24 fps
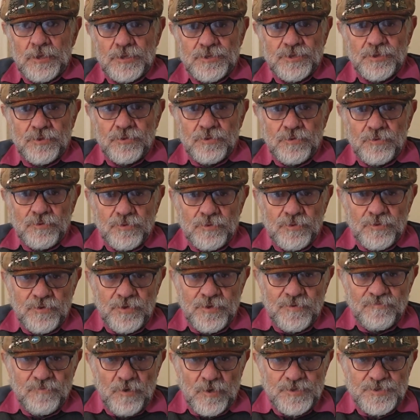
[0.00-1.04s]
to
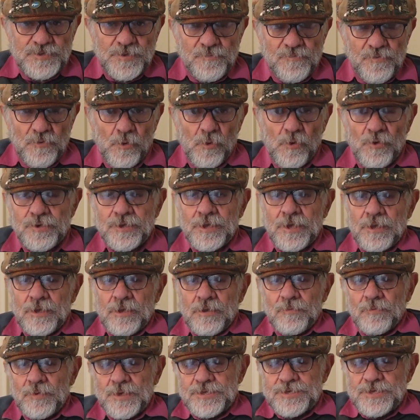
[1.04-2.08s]
the Wroxham Broad,
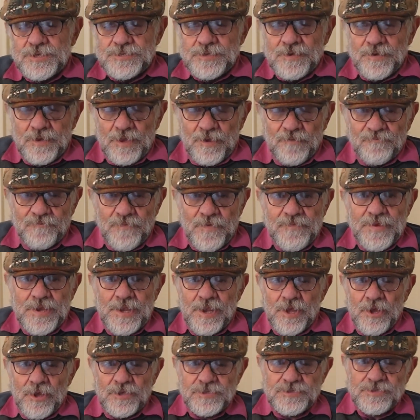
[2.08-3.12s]
which is a very
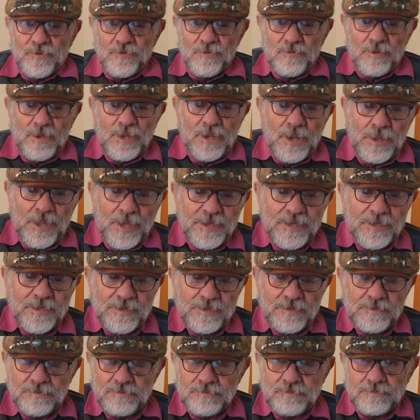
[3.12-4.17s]
large
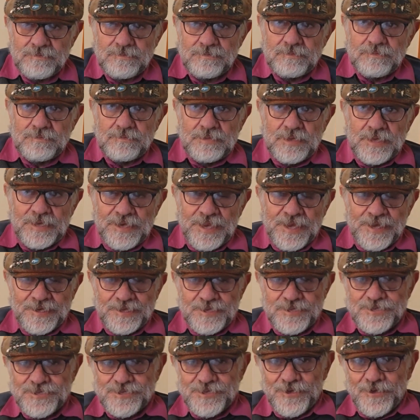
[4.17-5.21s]
lake in
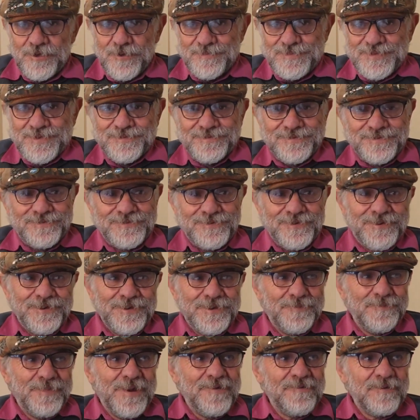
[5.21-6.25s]
English terms,
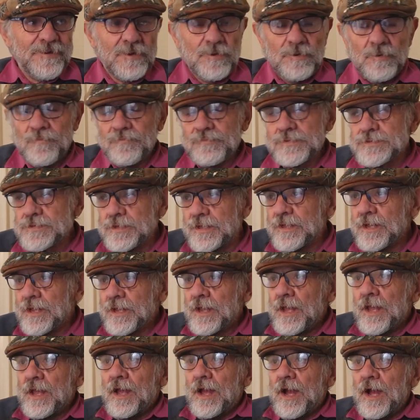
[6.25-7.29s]
not in American obviously,
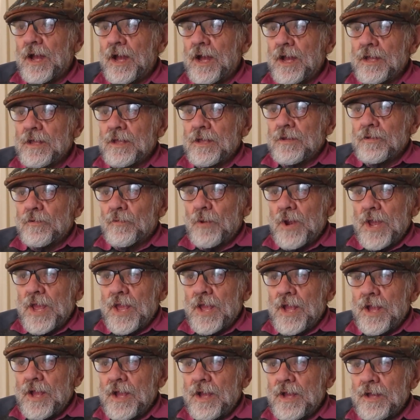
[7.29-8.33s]

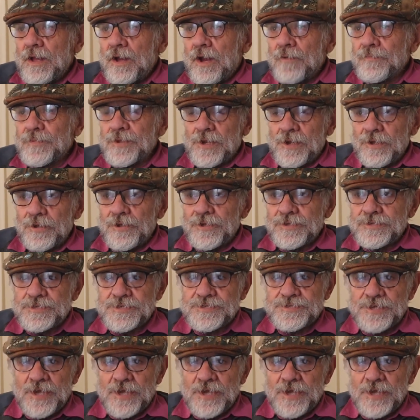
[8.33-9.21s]
where I'm going to learn to